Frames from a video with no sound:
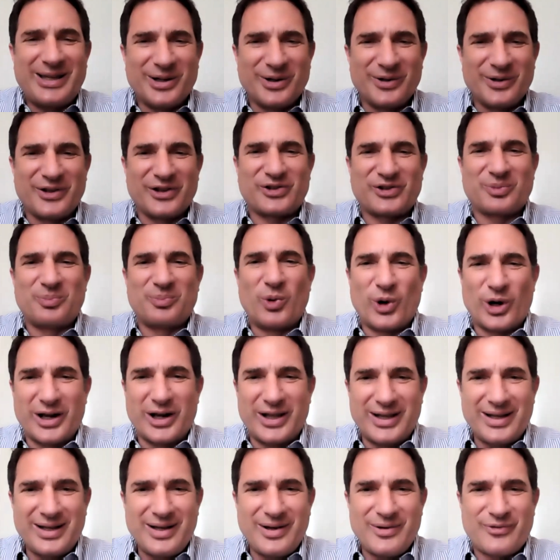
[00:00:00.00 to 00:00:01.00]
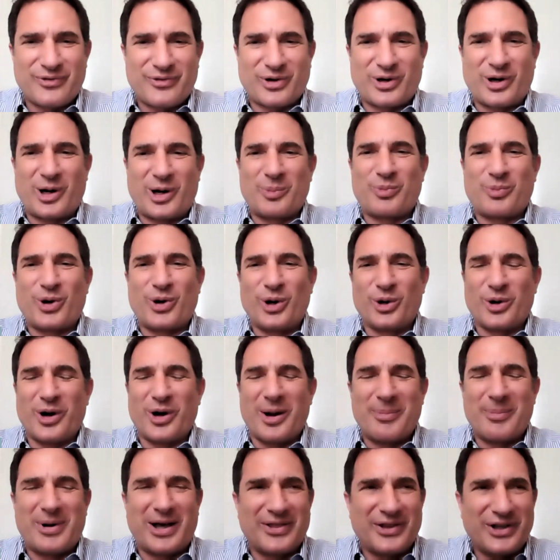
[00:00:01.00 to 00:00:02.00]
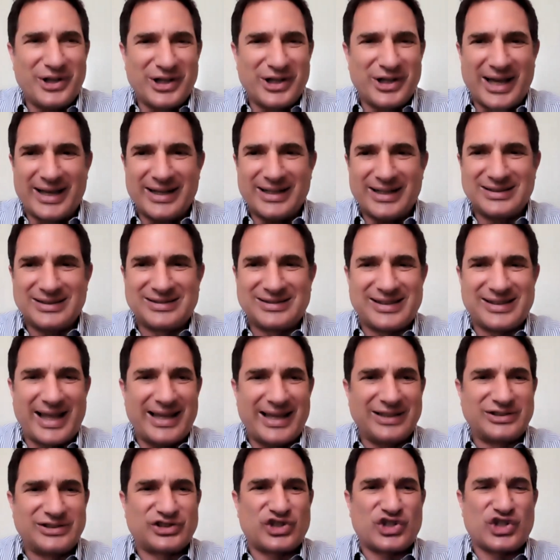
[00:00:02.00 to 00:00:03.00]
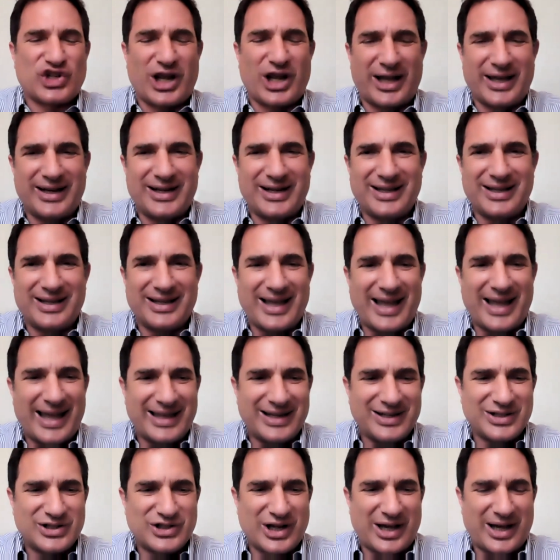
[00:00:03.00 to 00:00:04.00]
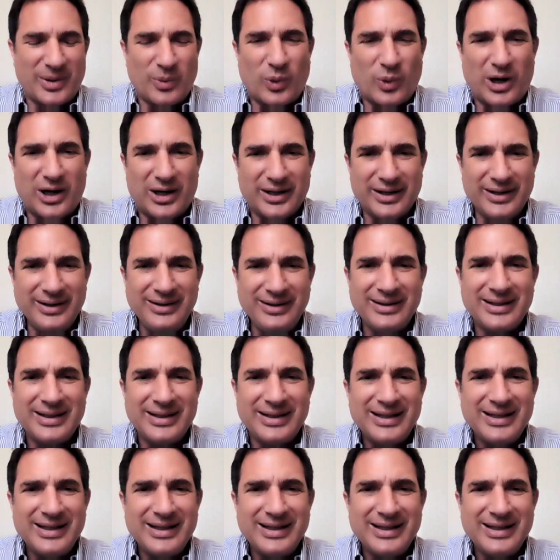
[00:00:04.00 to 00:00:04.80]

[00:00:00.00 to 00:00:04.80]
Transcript: here this morning for our program on the United States, China, and Taiwan.